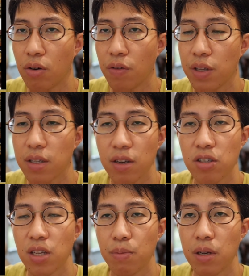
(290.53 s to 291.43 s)
all these
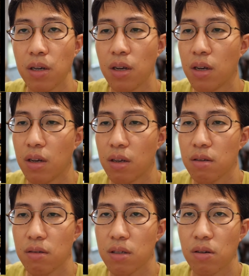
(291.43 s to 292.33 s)
sections up here,
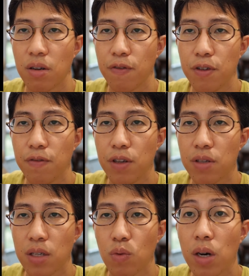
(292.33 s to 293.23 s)
just got a few
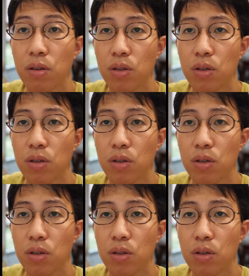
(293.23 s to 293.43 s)
views as well.